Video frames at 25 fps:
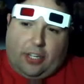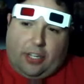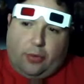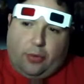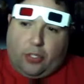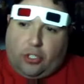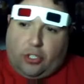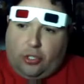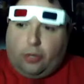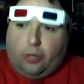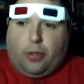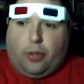he
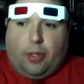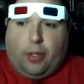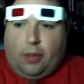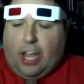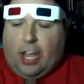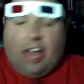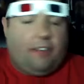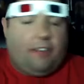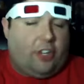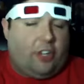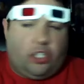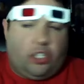was shooting, in
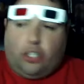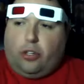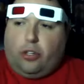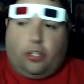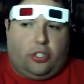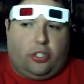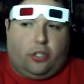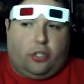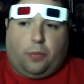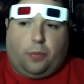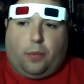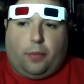heavy shooting
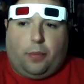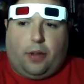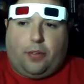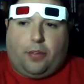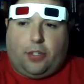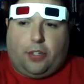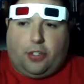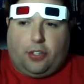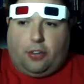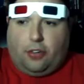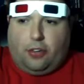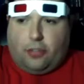Superman
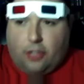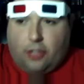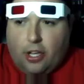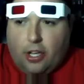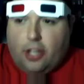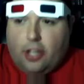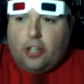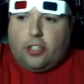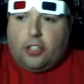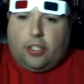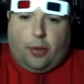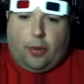Returns,
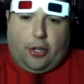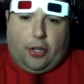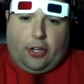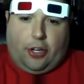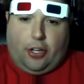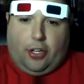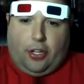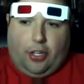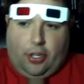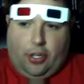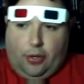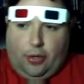so he
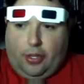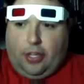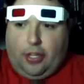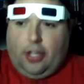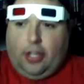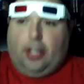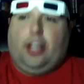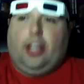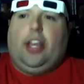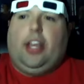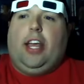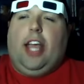couldn't do it.
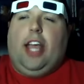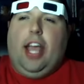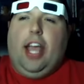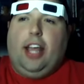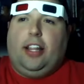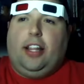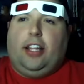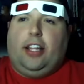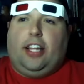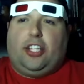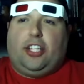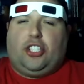
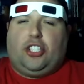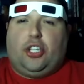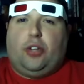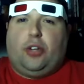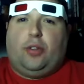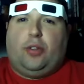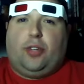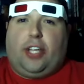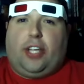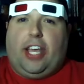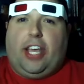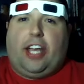And then they
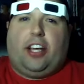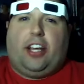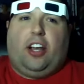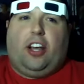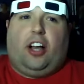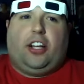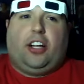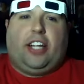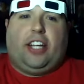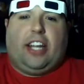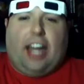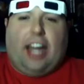shoot King
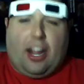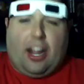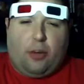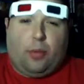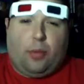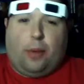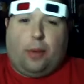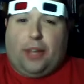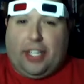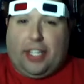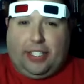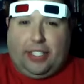Kong dead. And I
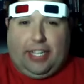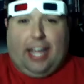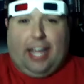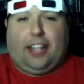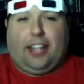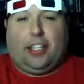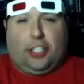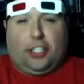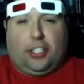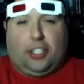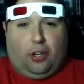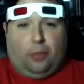remember his
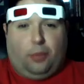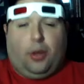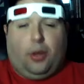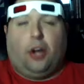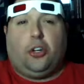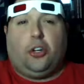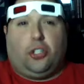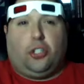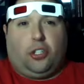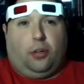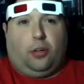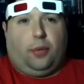death is so
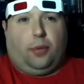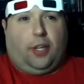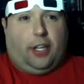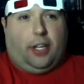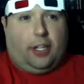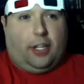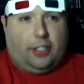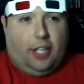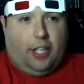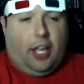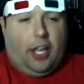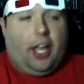emotional
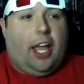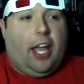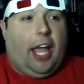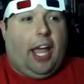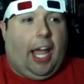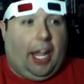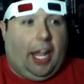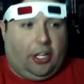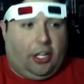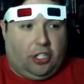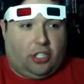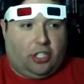because
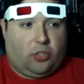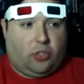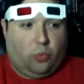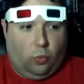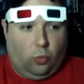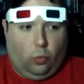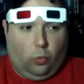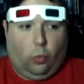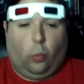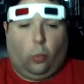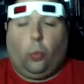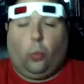he just
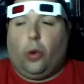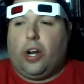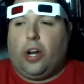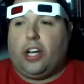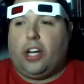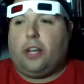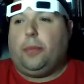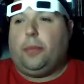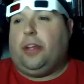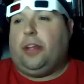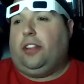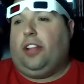
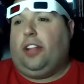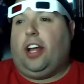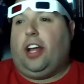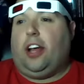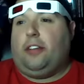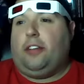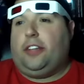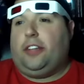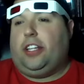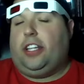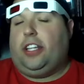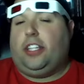wanted to be
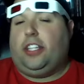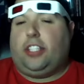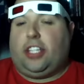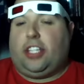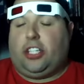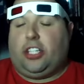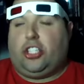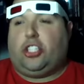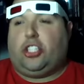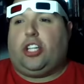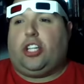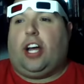loved, and he just
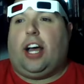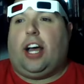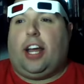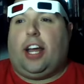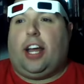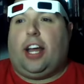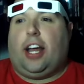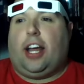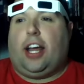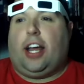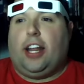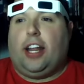gets shot.
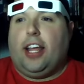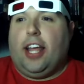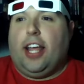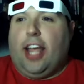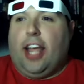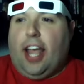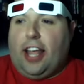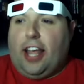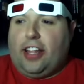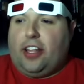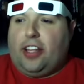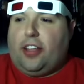
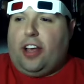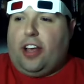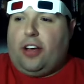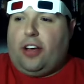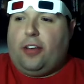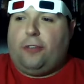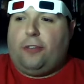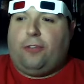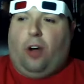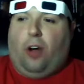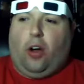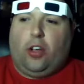And then how he
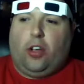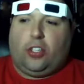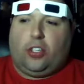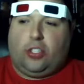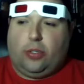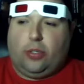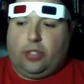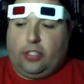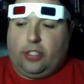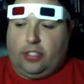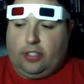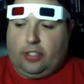falls
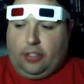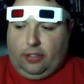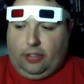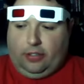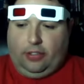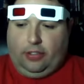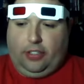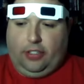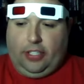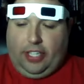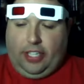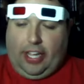to
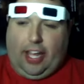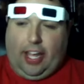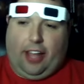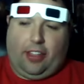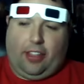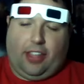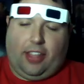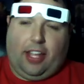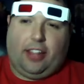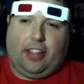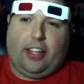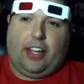death.
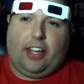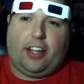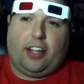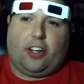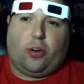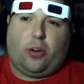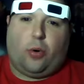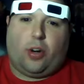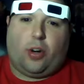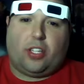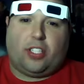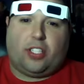And then, of
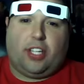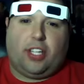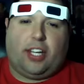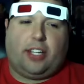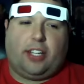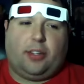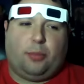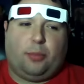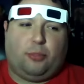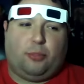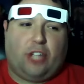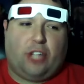course, like
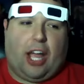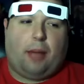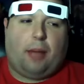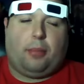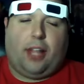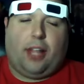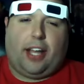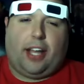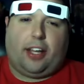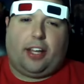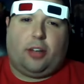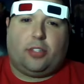Jack
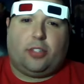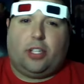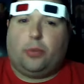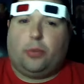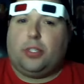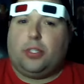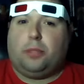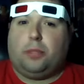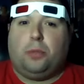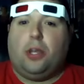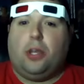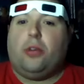Black goes, it
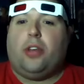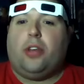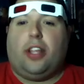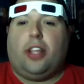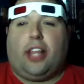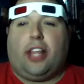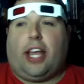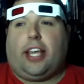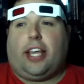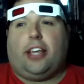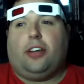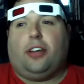was beauty
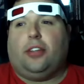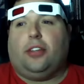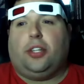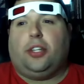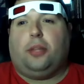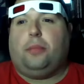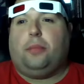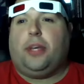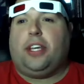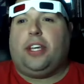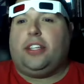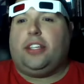that killed
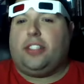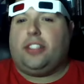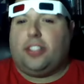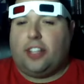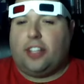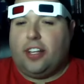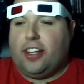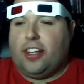the beast.